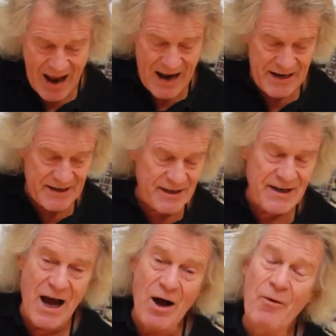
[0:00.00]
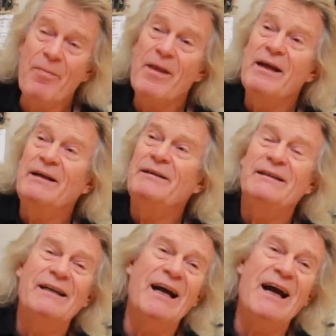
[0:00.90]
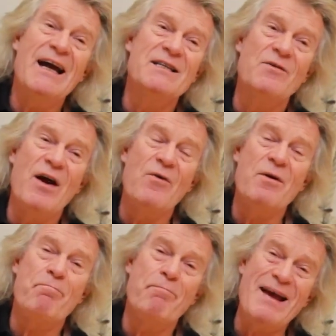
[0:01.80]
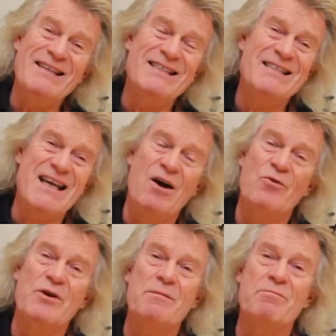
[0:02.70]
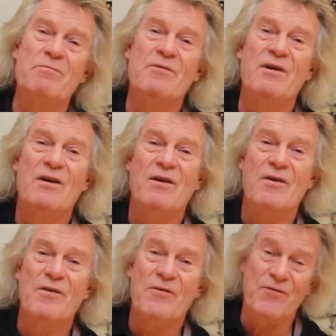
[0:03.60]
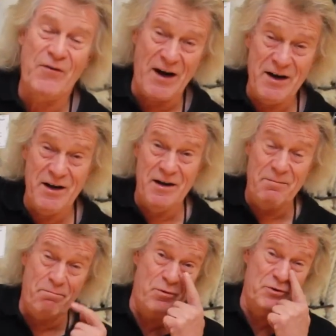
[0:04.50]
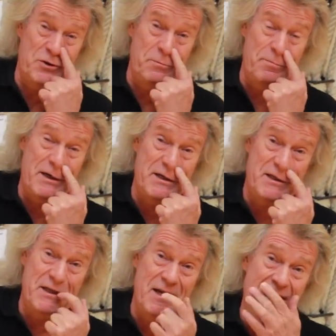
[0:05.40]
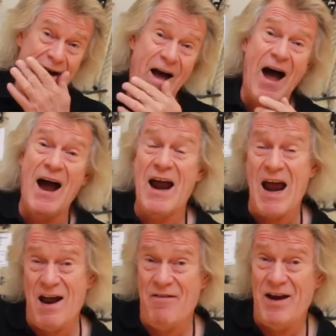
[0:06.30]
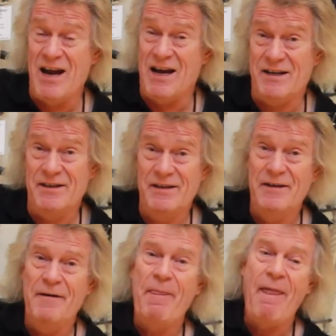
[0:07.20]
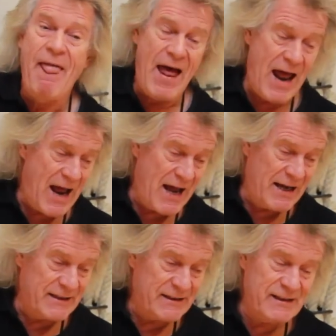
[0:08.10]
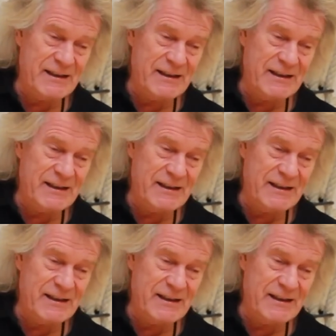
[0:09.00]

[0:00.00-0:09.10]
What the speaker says: and now it's a very best sounding Fender Precision bass I ever had. And